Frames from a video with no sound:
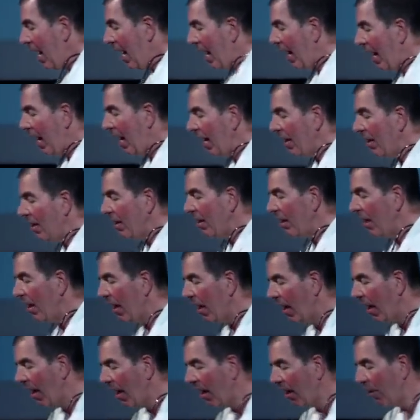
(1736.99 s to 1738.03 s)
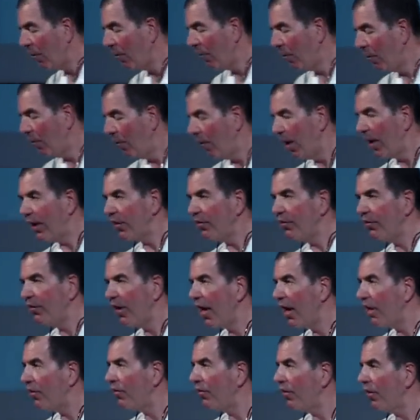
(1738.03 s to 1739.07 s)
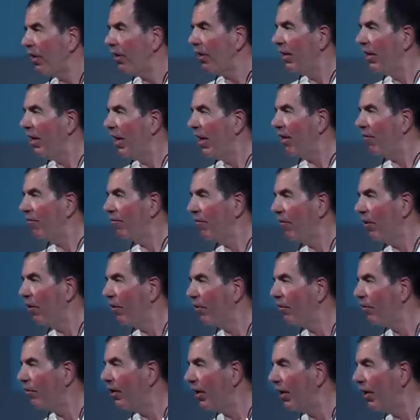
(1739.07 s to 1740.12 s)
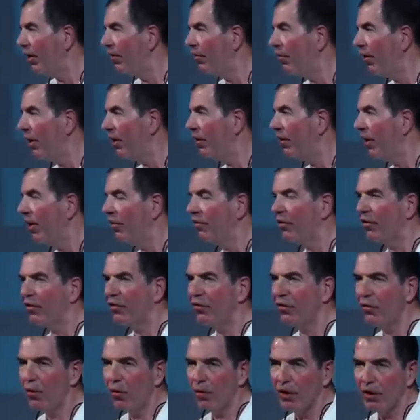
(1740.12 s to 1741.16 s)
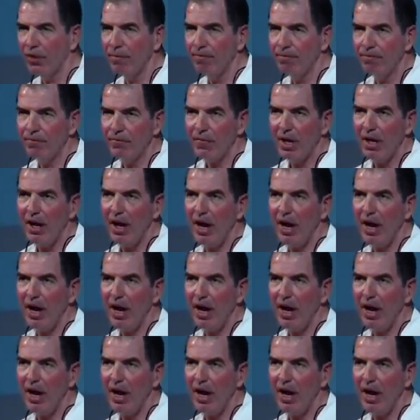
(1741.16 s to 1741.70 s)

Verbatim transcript: And uh, what it says at first is it does a sort